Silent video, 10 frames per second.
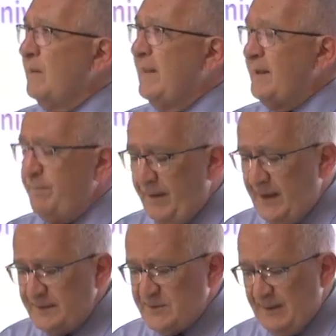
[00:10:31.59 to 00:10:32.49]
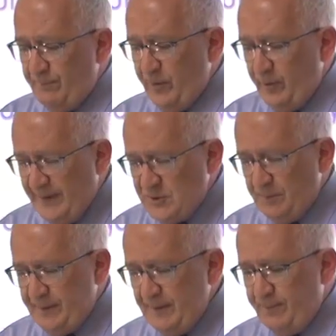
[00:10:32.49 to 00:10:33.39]
led by some
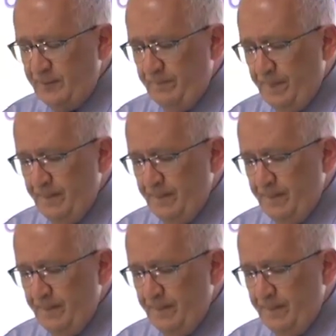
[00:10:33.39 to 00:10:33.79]
Rohingya people.